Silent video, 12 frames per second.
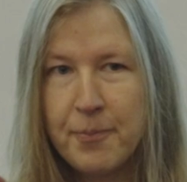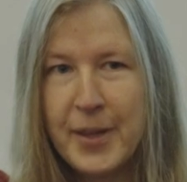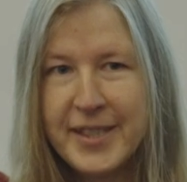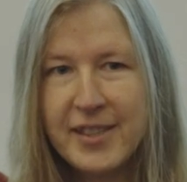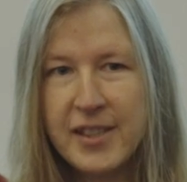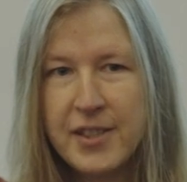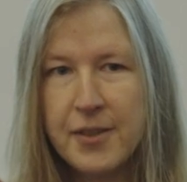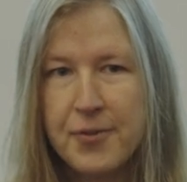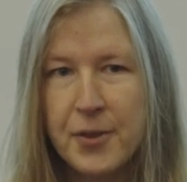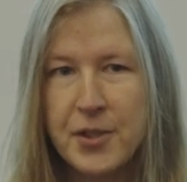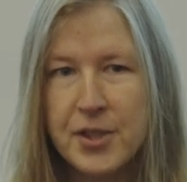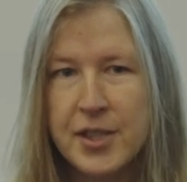basically the
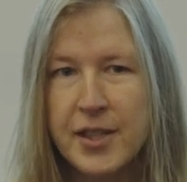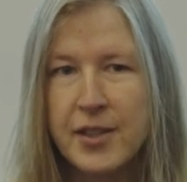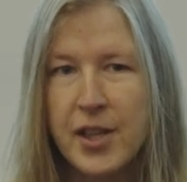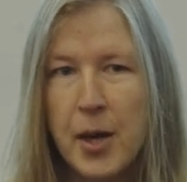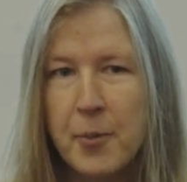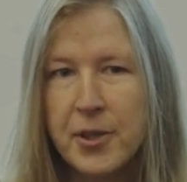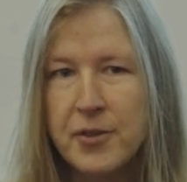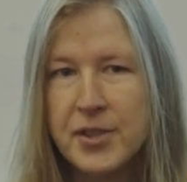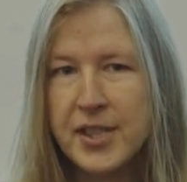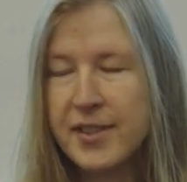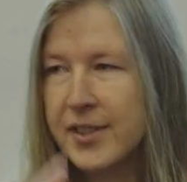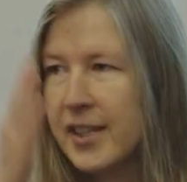first number you
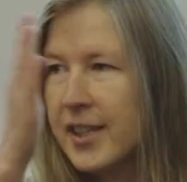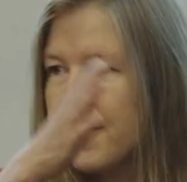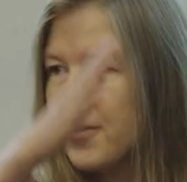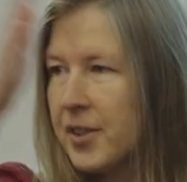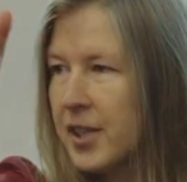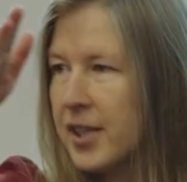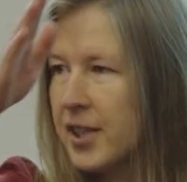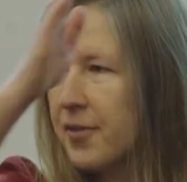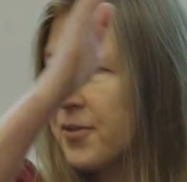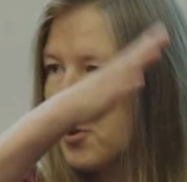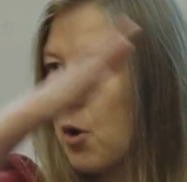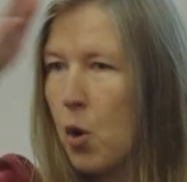see in the list,
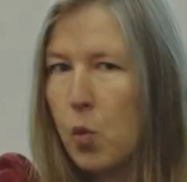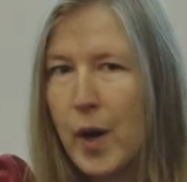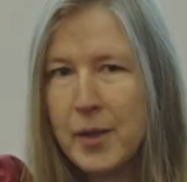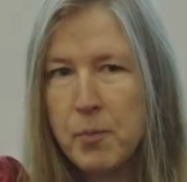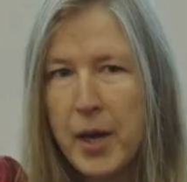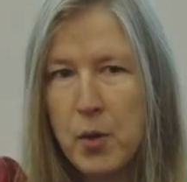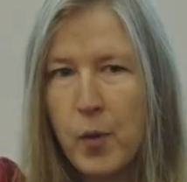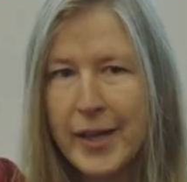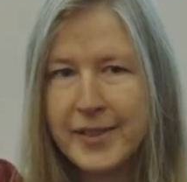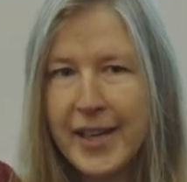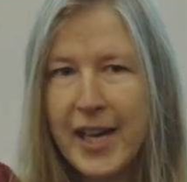if you go one by one,